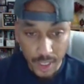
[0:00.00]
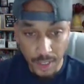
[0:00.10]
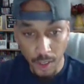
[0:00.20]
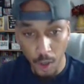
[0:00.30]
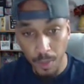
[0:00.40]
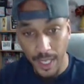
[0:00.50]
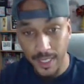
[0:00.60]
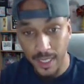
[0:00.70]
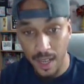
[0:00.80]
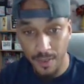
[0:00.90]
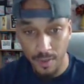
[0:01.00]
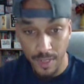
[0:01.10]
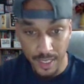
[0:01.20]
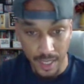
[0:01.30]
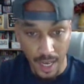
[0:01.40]
So plates, another
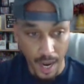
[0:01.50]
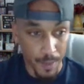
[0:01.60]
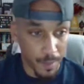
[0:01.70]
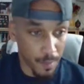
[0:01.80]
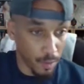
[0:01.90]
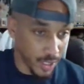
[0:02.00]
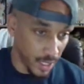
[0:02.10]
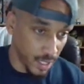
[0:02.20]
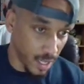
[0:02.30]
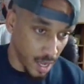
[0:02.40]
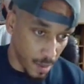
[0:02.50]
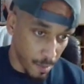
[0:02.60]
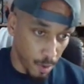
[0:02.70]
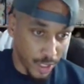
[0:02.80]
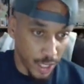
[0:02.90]
recent hybrid
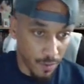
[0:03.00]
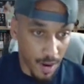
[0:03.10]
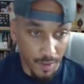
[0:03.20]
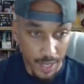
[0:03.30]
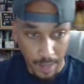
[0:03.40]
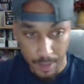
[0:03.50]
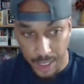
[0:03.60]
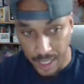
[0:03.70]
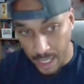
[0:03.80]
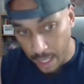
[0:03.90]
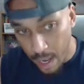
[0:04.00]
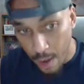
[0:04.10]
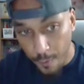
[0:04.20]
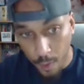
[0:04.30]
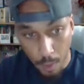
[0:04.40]
multi-ground MG
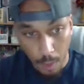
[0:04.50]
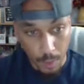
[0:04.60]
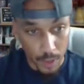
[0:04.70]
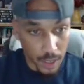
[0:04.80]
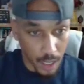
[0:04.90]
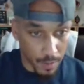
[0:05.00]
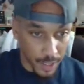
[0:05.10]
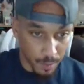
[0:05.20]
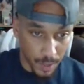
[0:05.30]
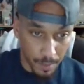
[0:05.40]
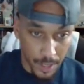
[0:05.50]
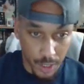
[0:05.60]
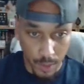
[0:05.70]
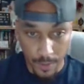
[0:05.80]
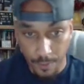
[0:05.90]
football boots are a split
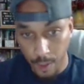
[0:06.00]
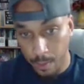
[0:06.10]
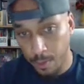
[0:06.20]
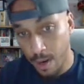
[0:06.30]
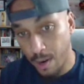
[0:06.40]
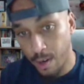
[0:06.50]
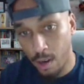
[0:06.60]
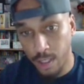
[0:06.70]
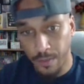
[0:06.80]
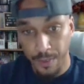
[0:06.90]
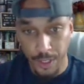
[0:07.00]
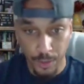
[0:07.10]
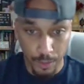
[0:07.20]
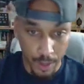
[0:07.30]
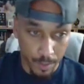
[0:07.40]
between firm ground and
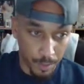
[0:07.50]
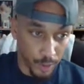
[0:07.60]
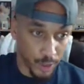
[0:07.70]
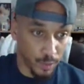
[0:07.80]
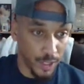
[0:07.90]
artificial ground boots,